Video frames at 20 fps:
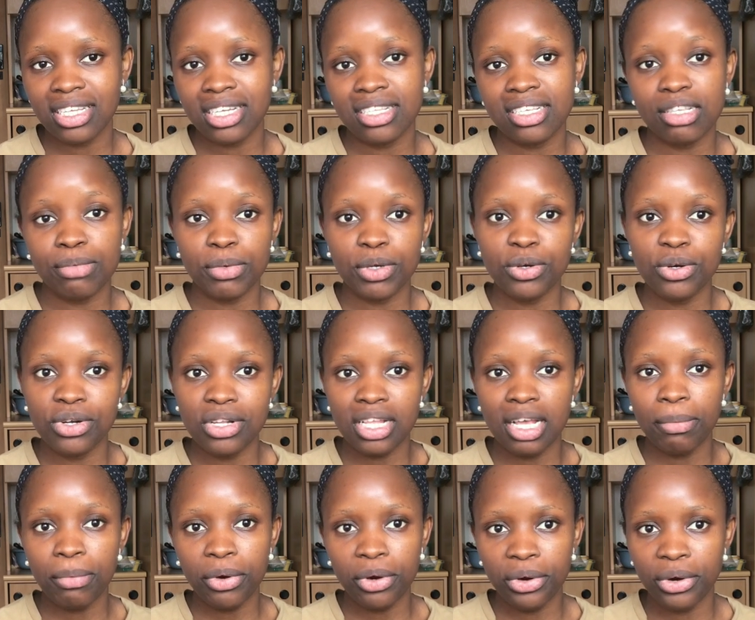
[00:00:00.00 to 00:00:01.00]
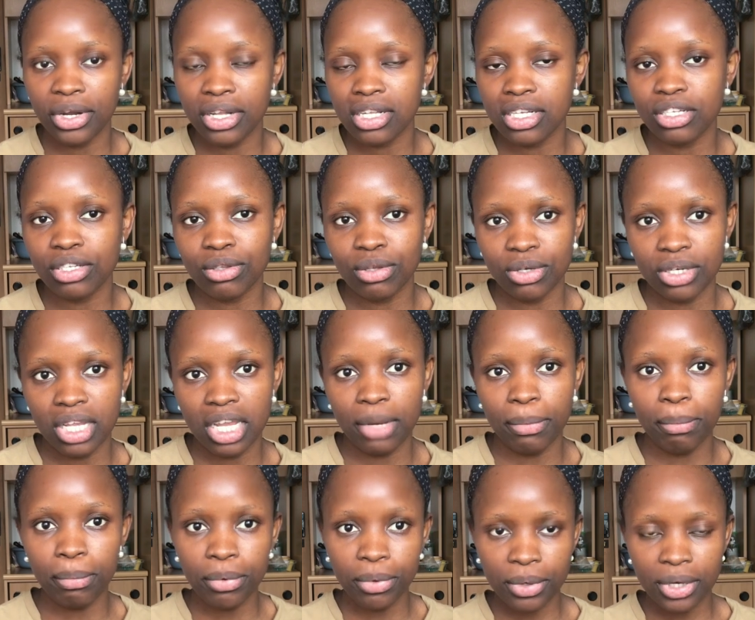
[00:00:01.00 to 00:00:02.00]
that is because I'm currently studying
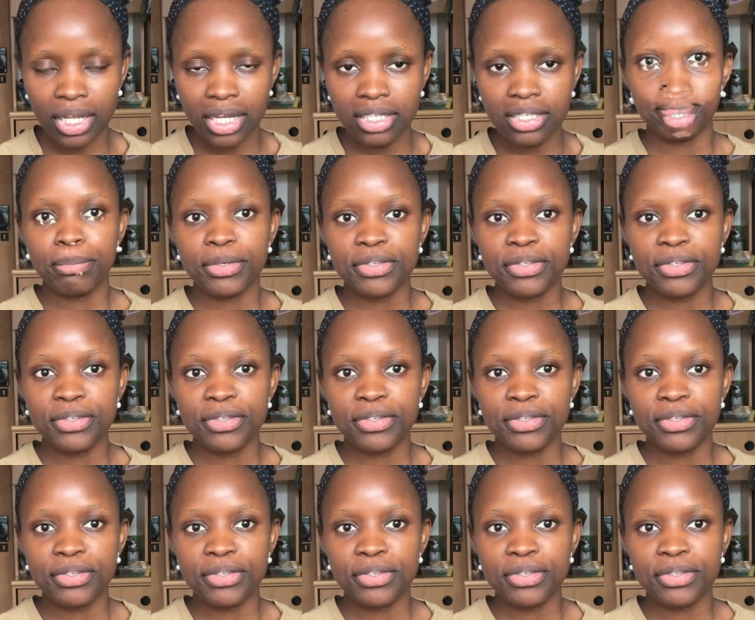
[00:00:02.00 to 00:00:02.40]
in Poland.